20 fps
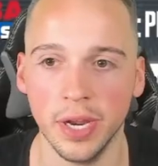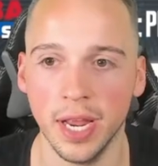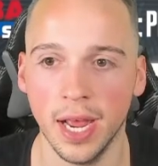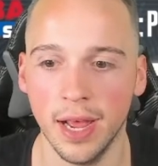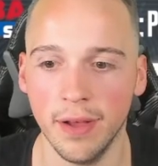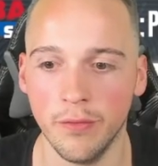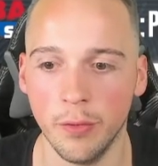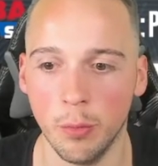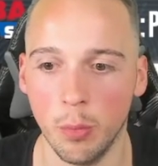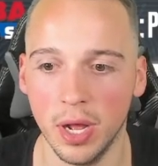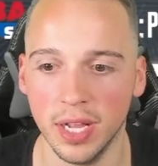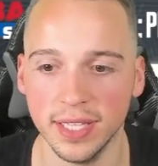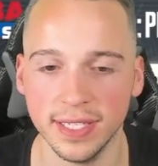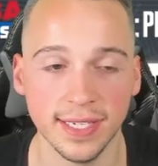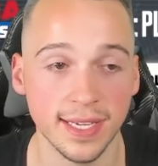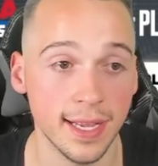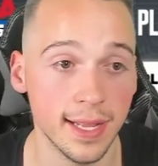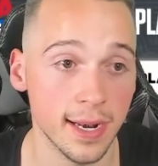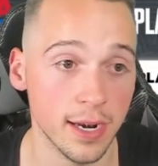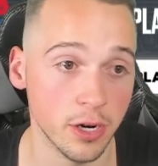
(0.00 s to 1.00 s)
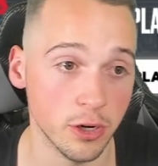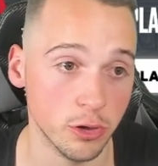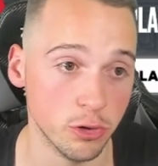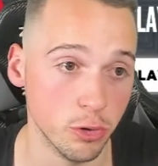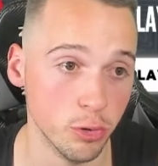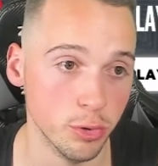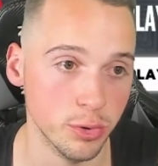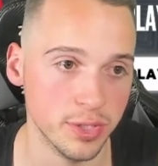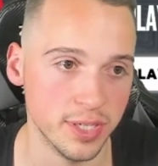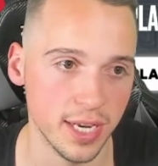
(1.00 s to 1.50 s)
we have a 1 seed and a
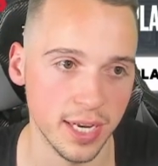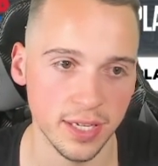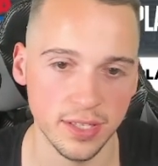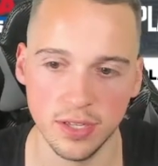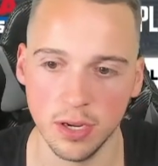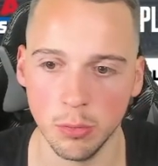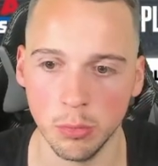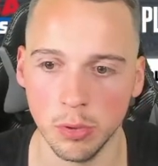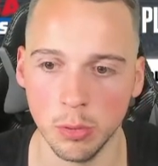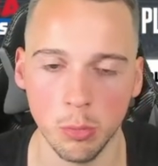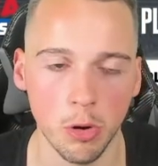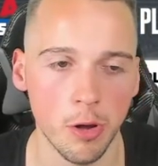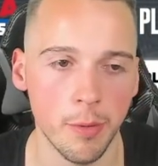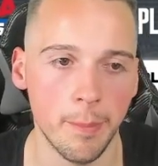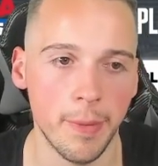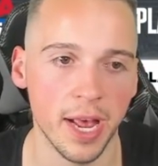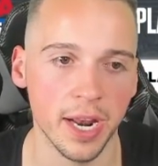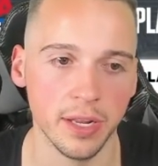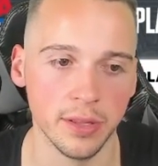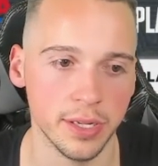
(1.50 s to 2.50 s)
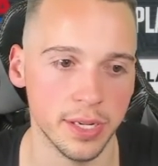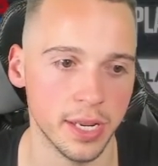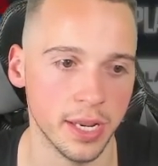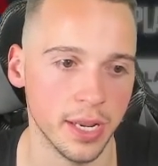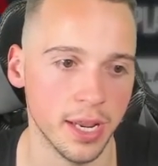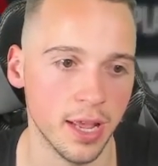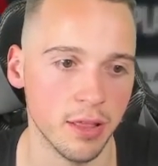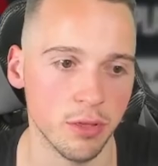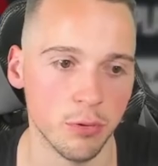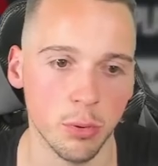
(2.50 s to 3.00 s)
2 seed, so we were battling
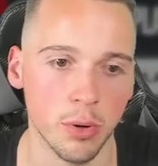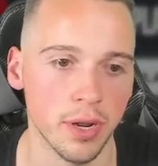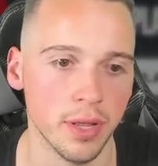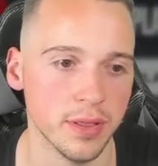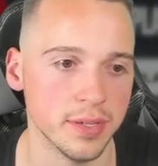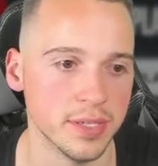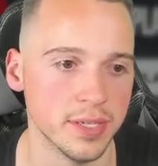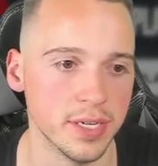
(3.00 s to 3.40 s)
again throughout the